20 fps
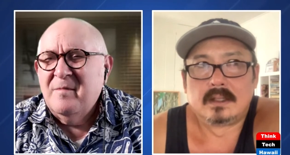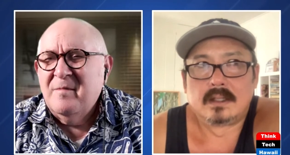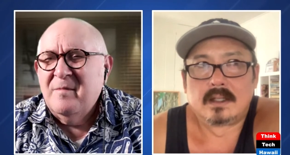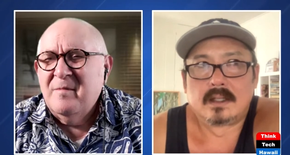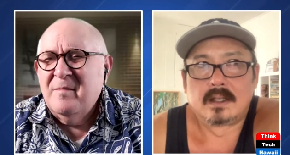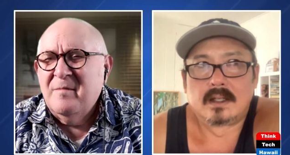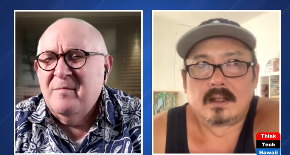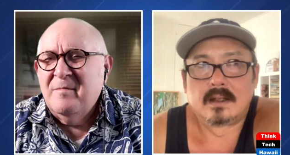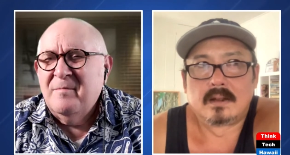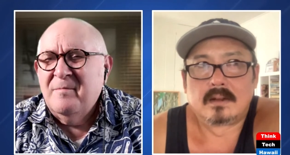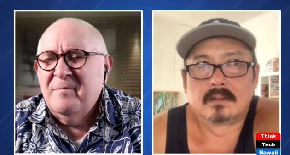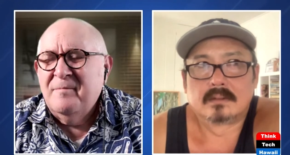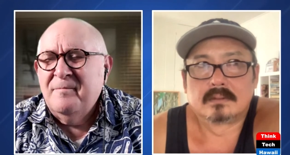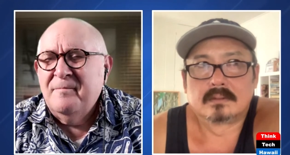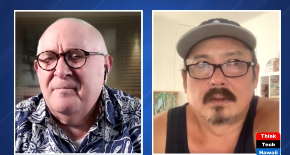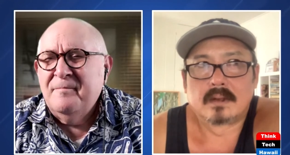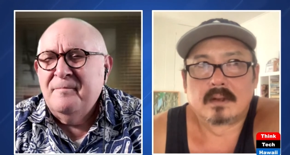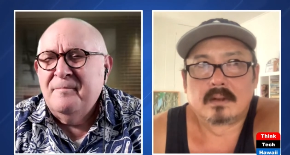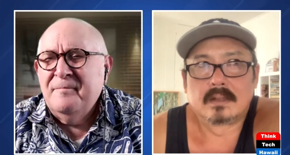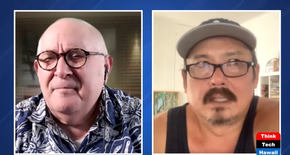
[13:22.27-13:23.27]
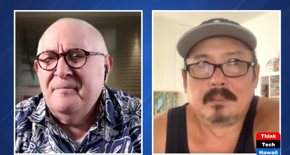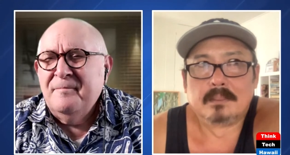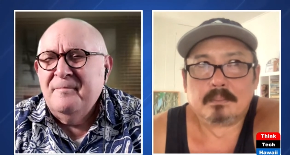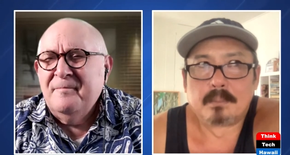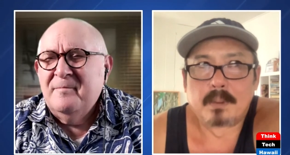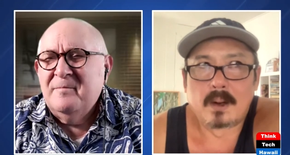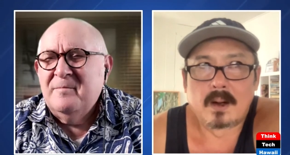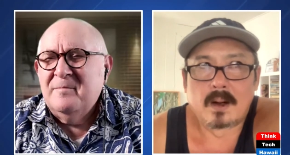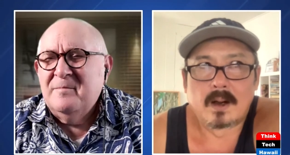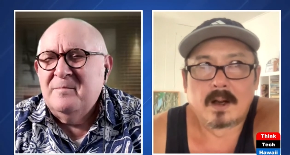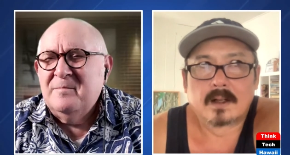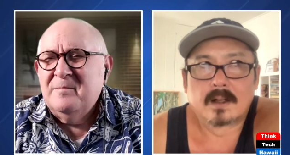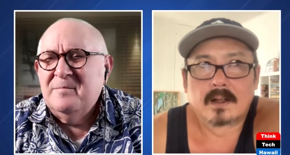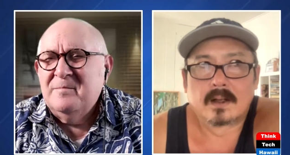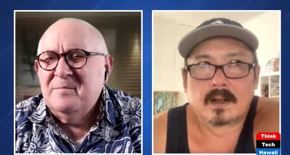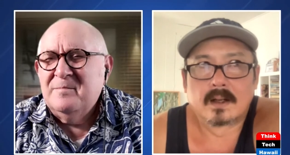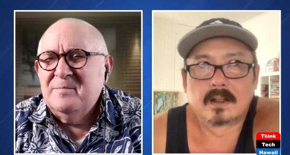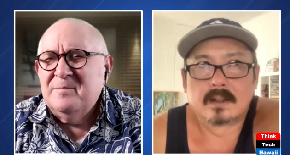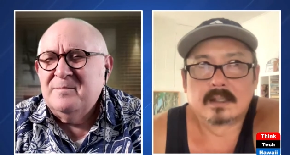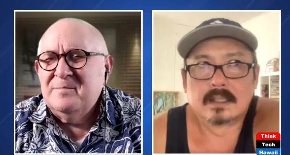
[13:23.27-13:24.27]
Speaker 1: uh, in part
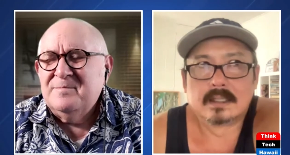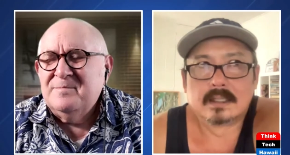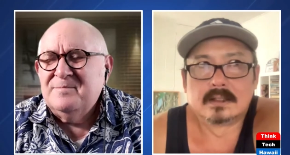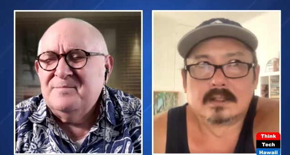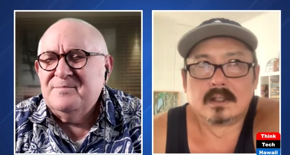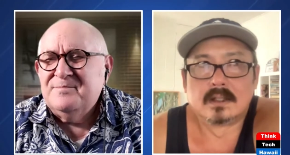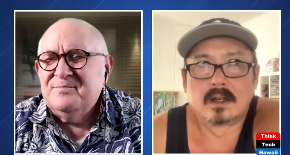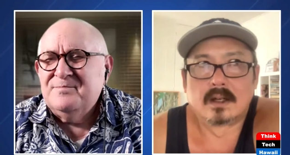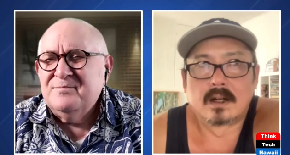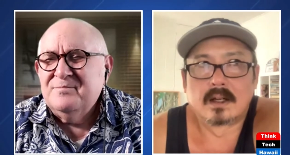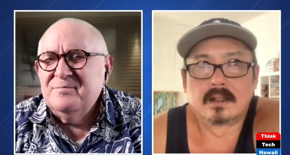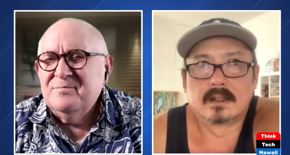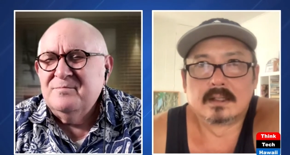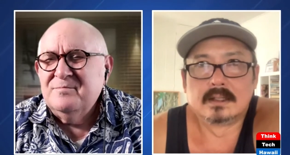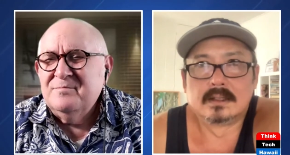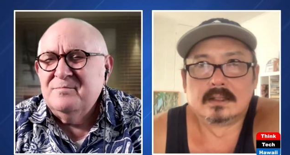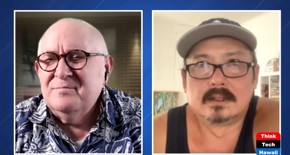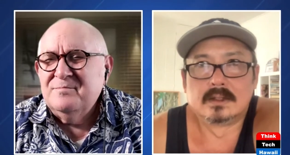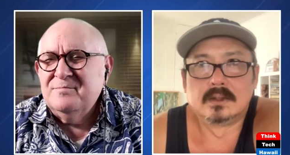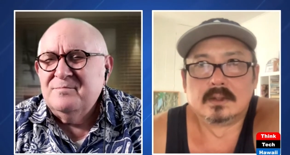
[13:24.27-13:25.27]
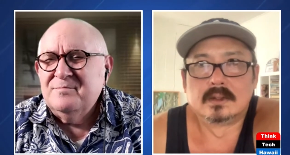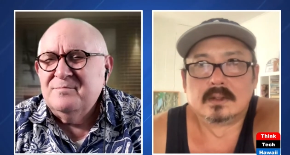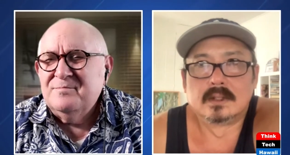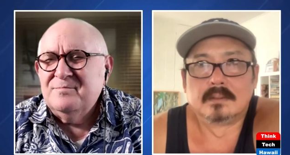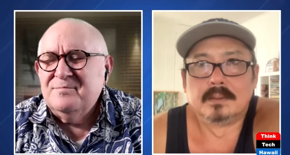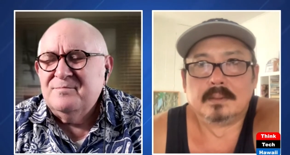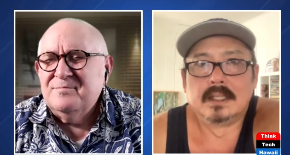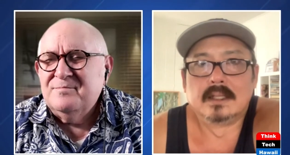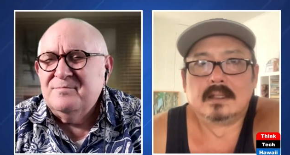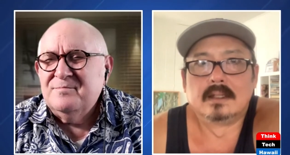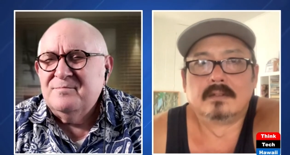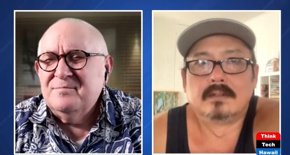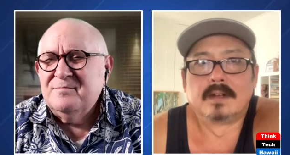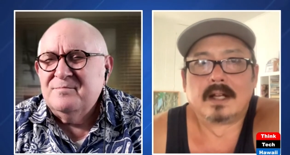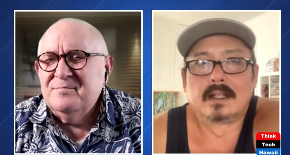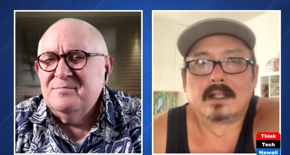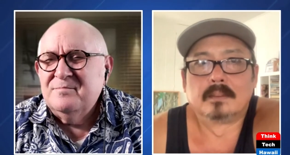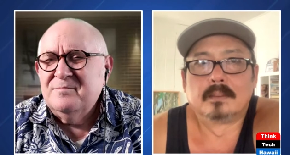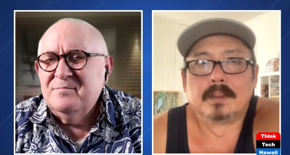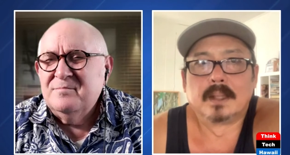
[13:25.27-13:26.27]
are is are is due to me
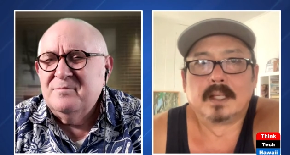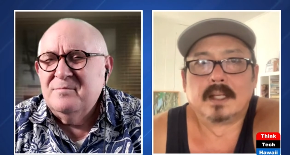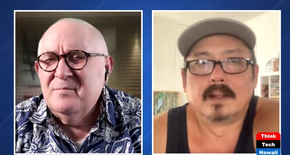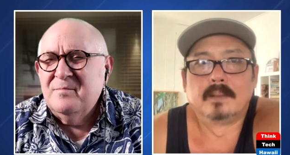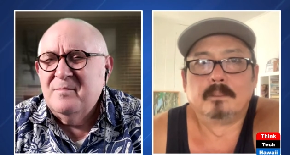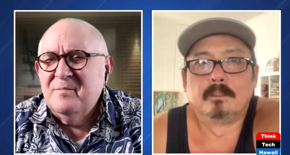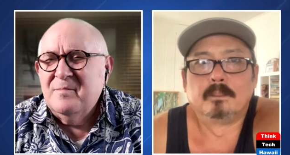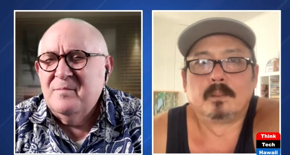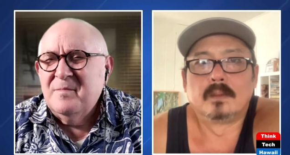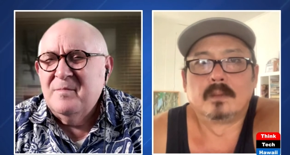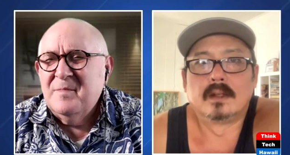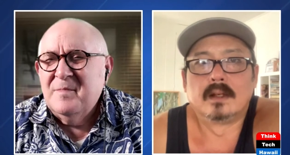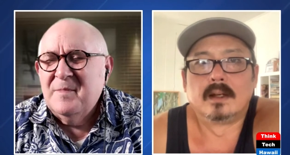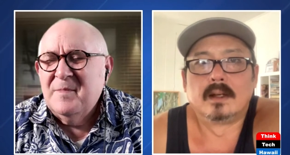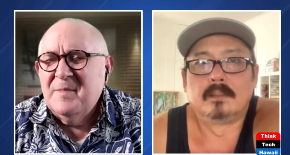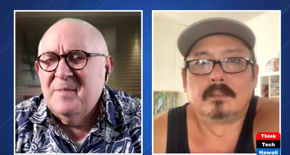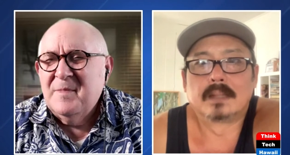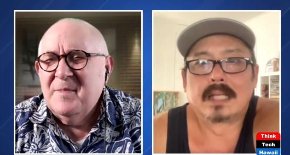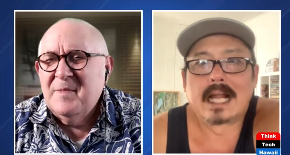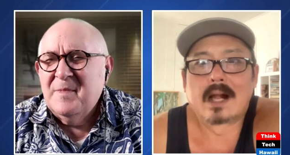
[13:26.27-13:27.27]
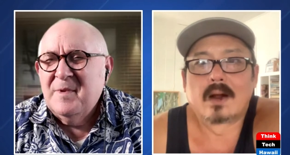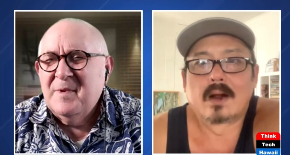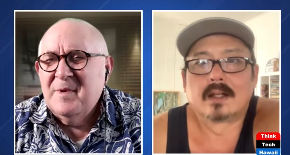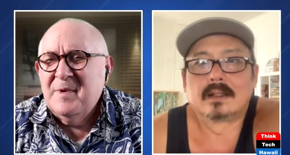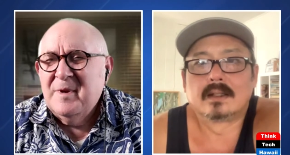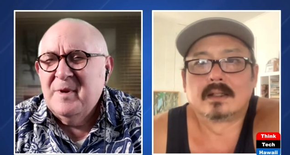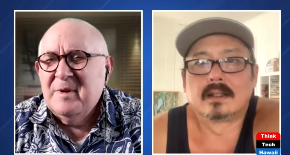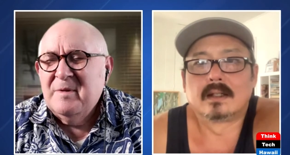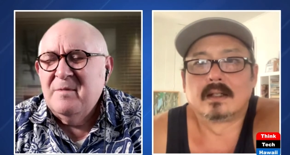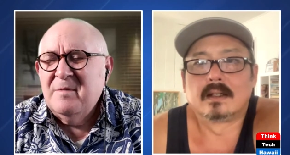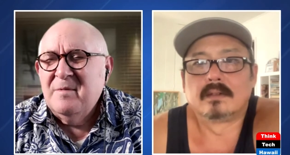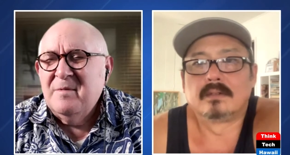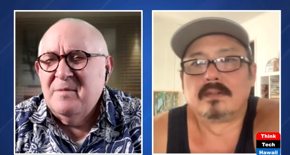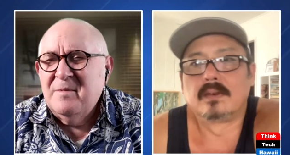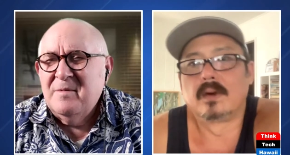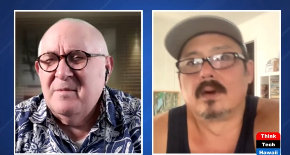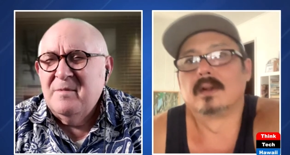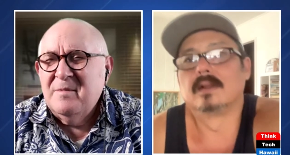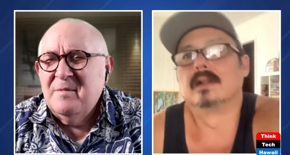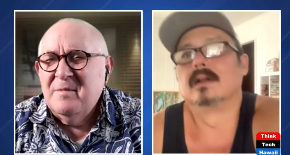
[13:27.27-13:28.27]
developing um, character
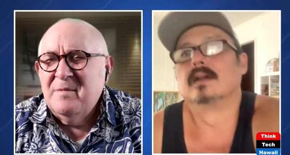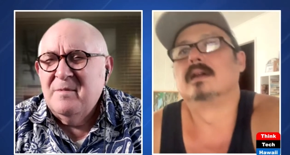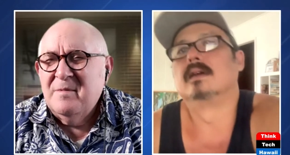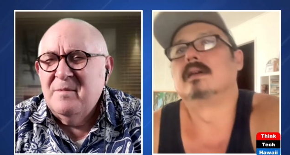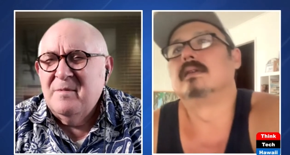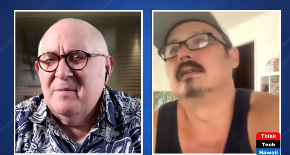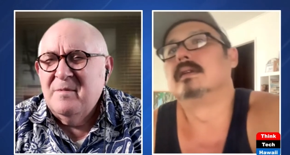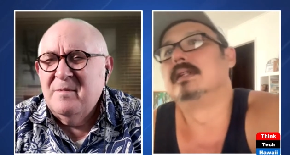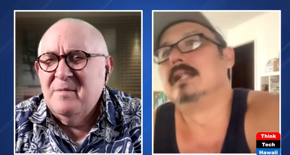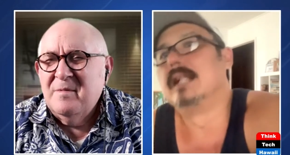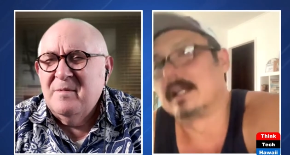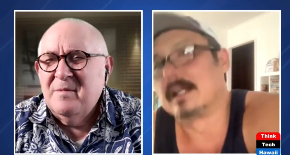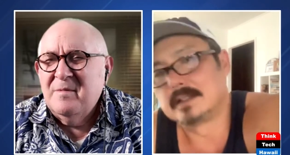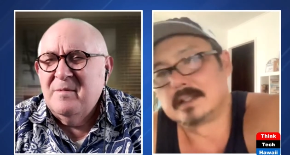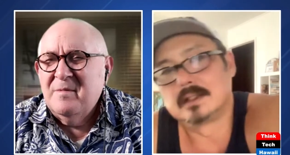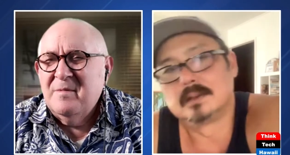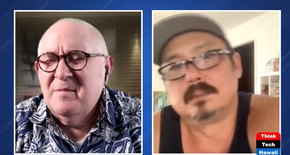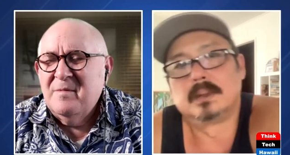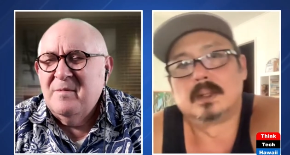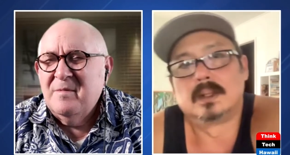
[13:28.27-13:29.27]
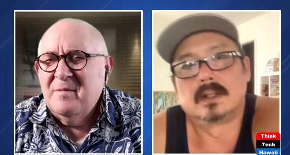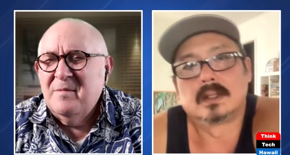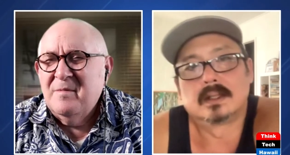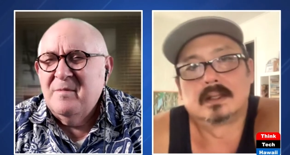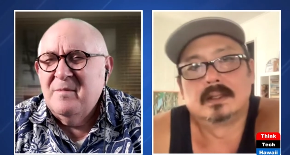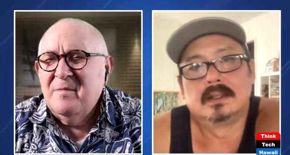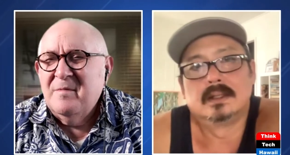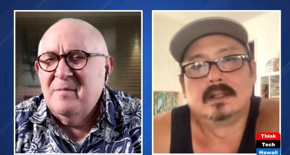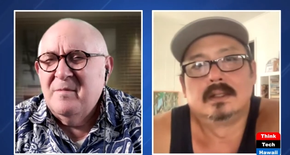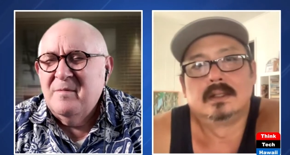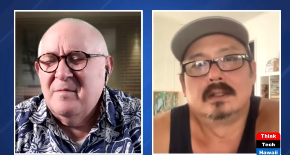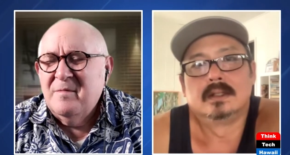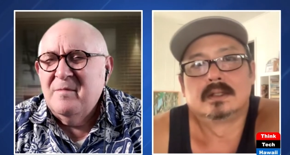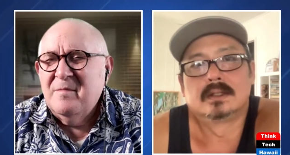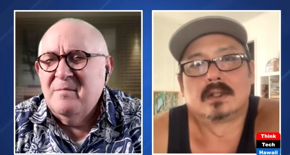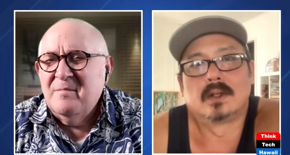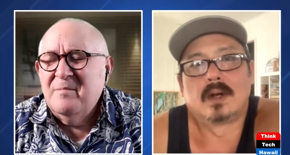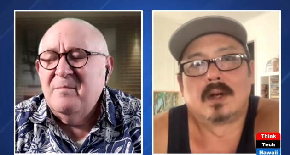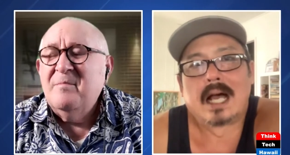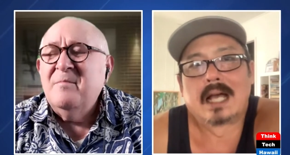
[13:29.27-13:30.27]
for the next book.
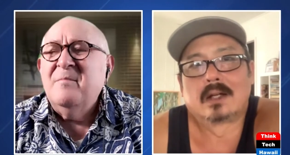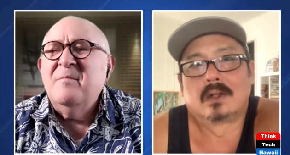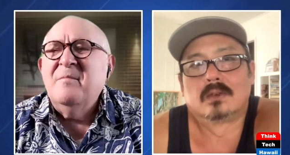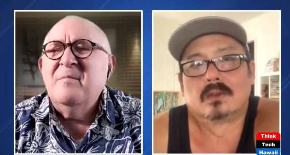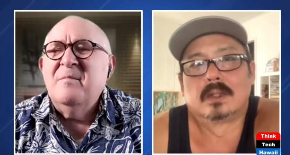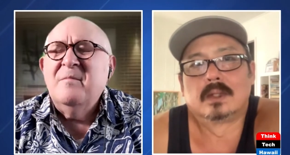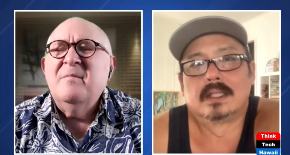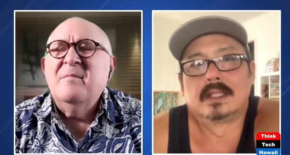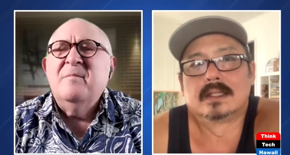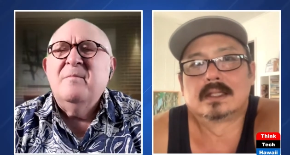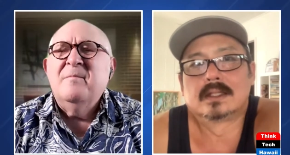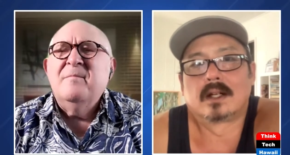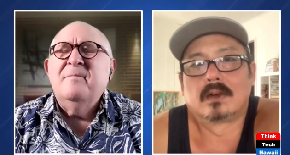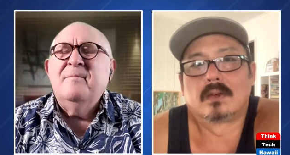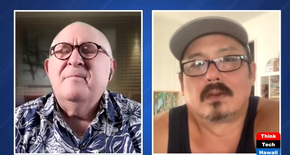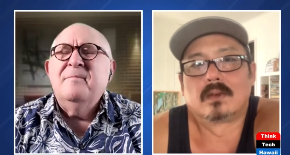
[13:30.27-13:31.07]
So I don't really start